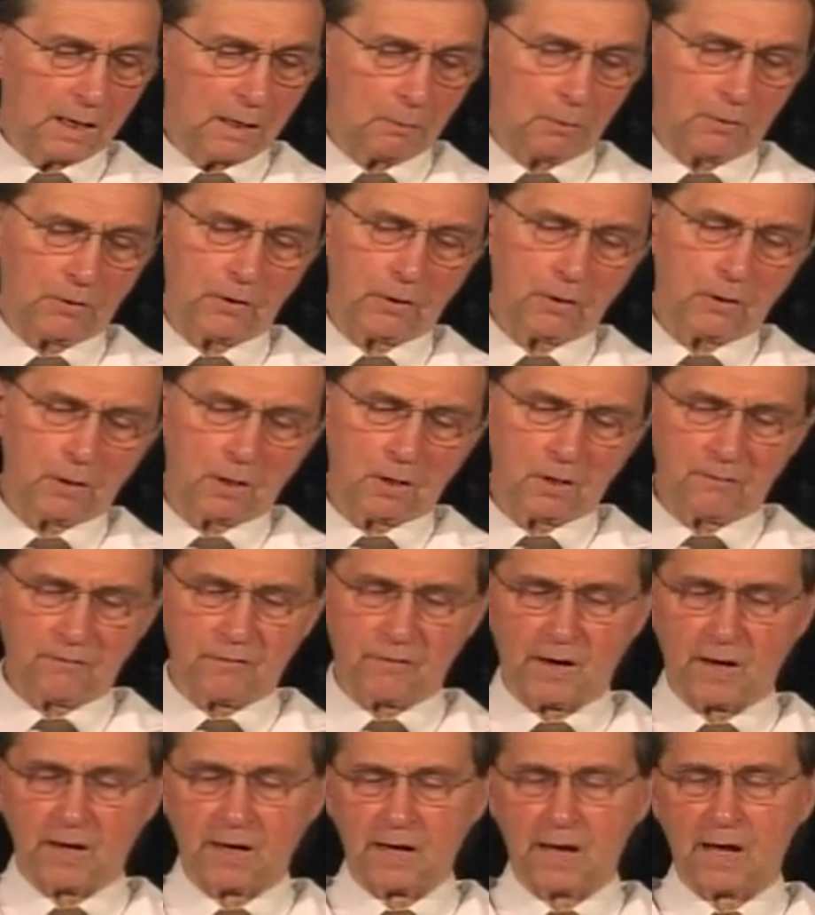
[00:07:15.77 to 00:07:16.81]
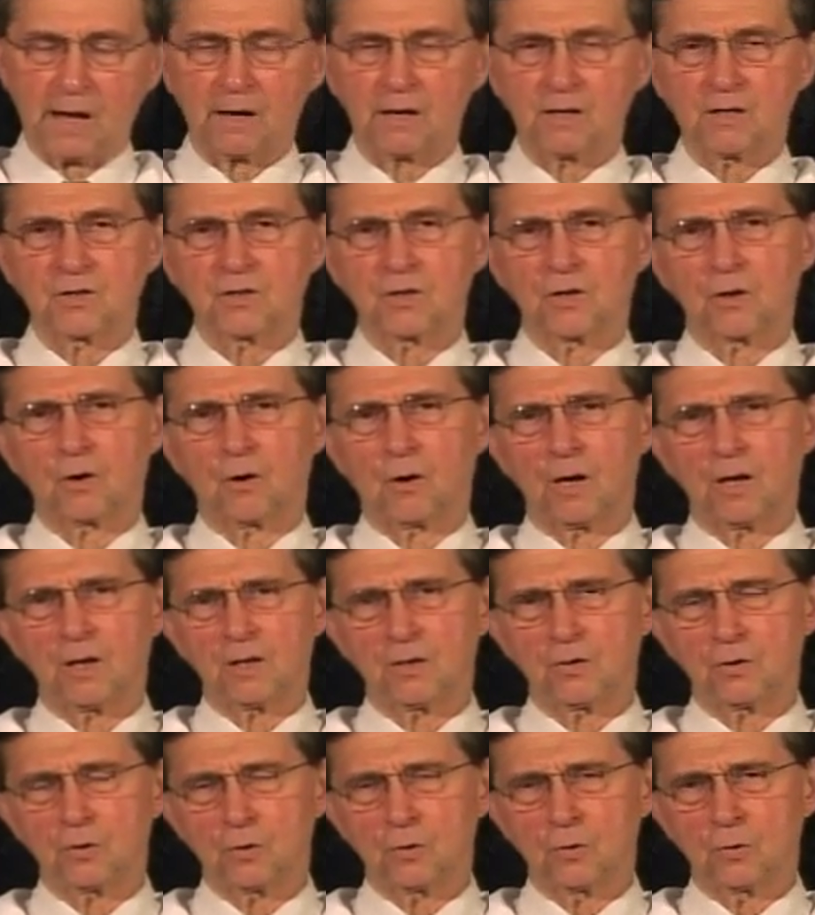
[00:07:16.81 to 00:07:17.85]
And what they're going to find out is they're
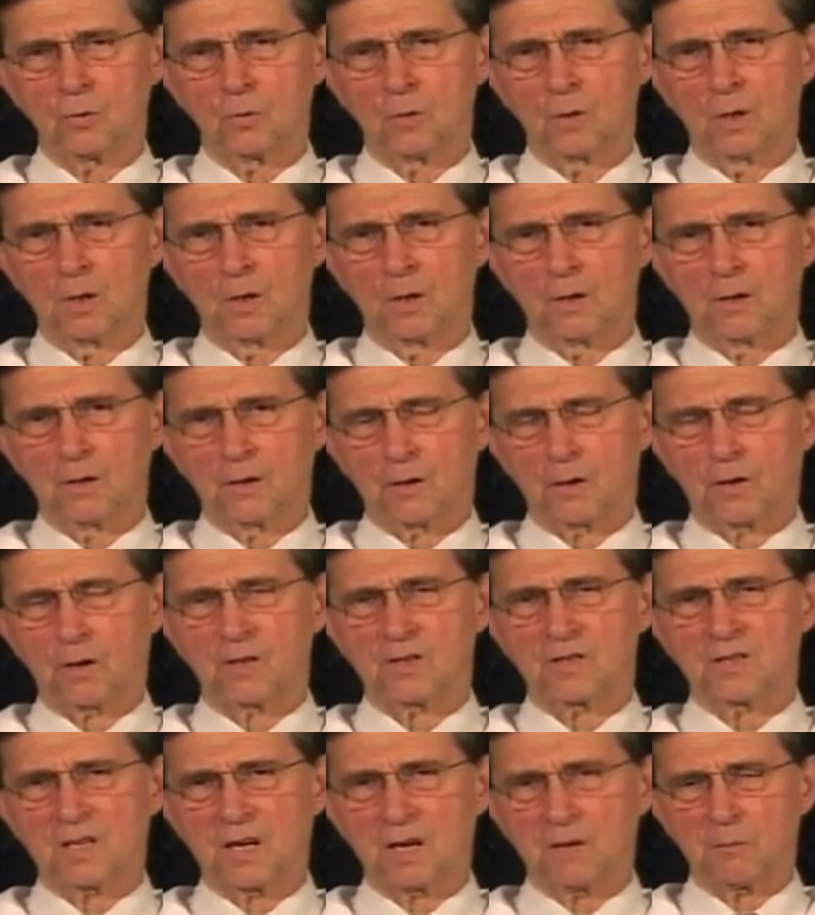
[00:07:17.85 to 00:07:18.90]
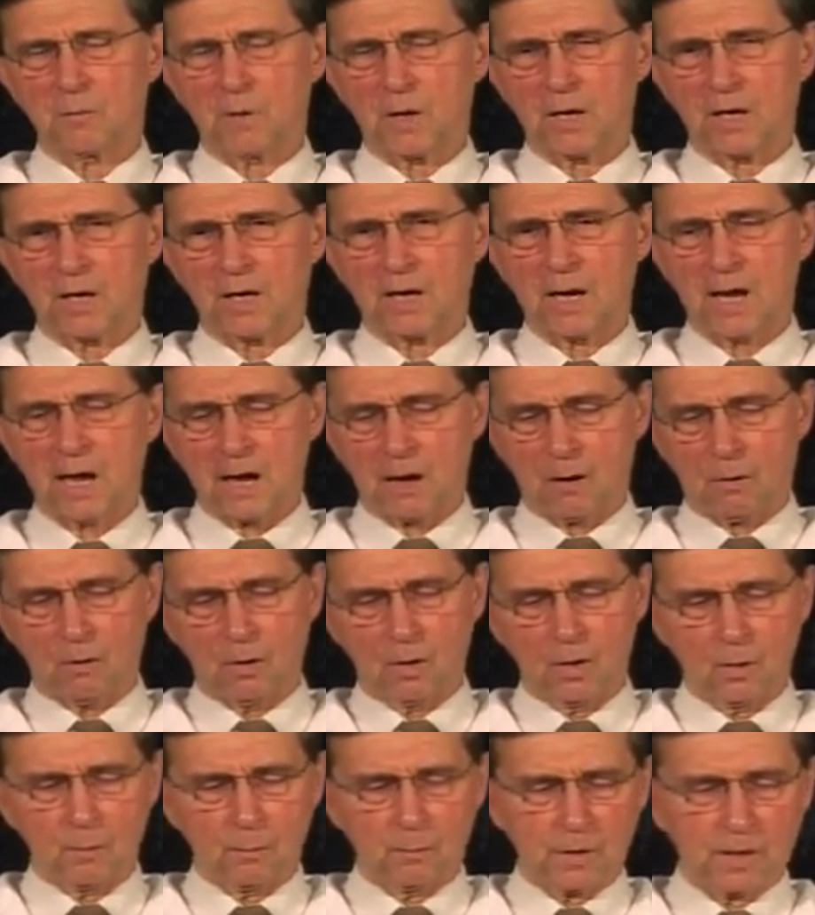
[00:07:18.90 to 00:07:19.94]
going to save money now,
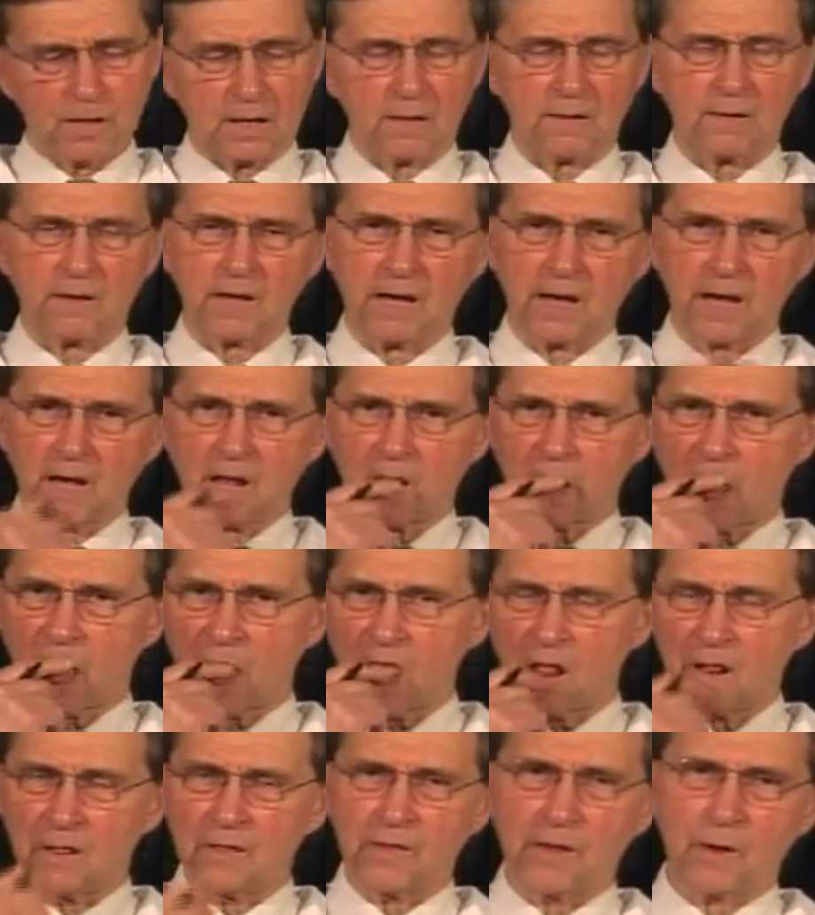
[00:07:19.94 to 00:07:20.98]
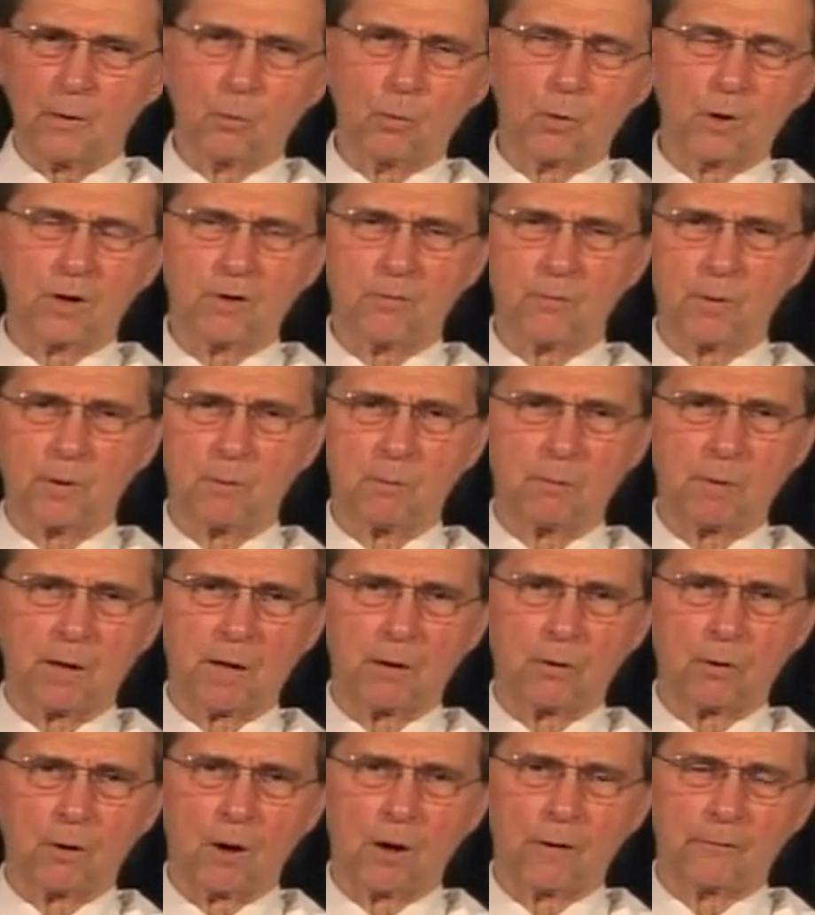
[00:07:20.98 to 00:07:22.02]
but in the end, they would have been
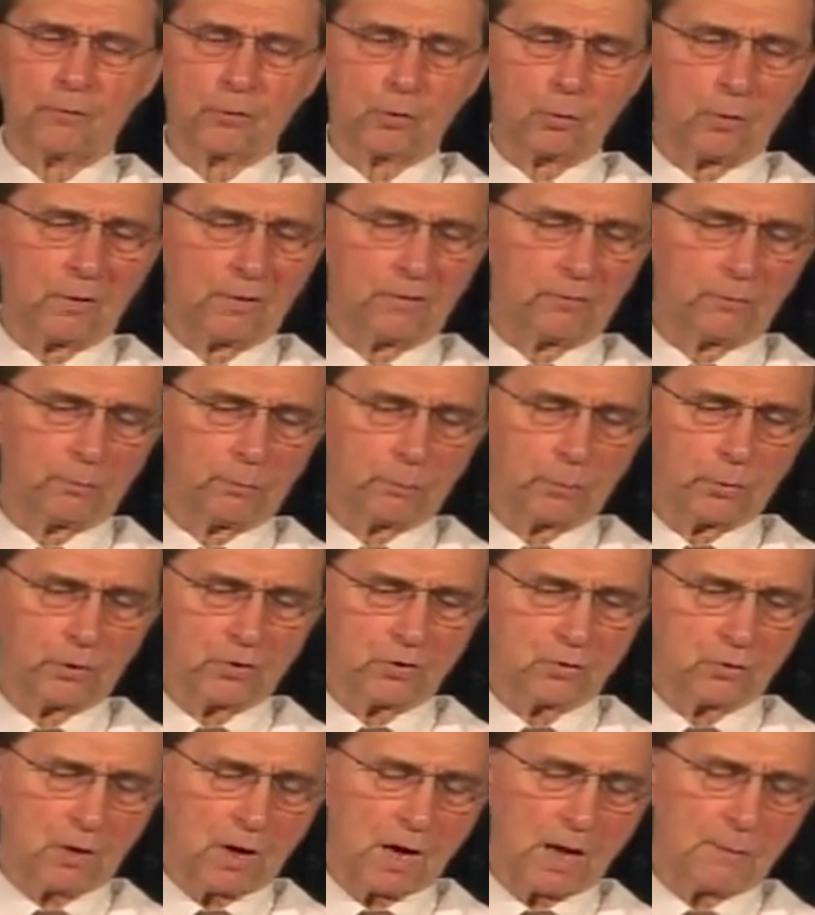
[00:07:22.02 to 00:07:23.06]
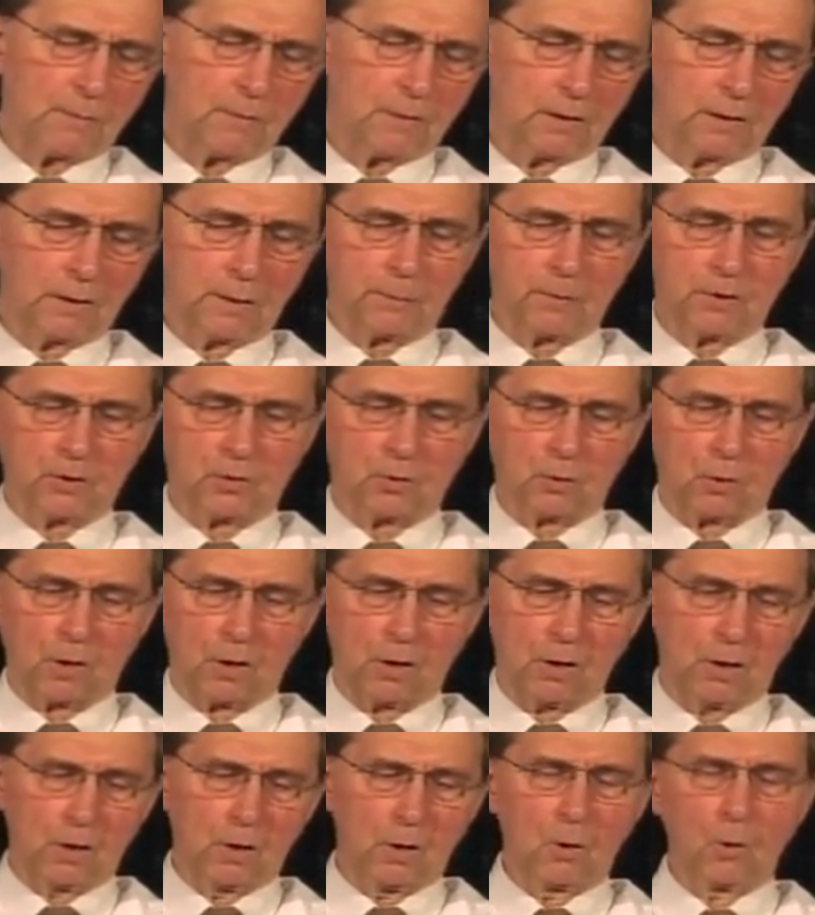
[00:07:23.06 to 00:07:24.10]
better off to have prescribed the
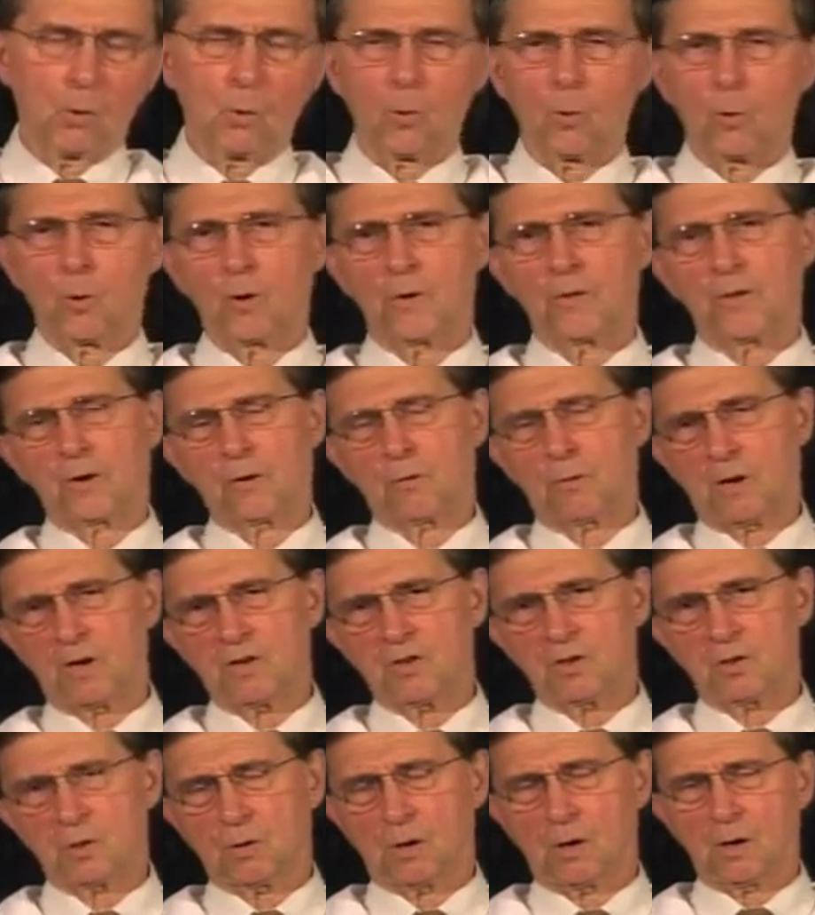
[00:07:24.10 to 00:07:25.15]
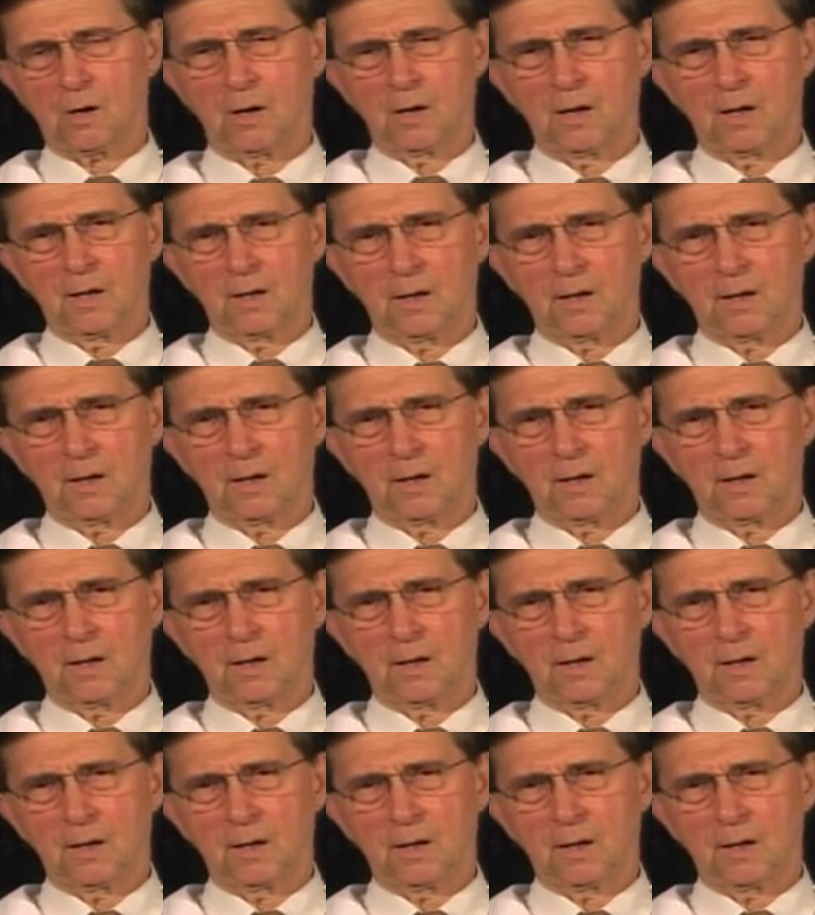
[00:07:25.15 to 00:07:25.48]
Lipitor or the Crestor.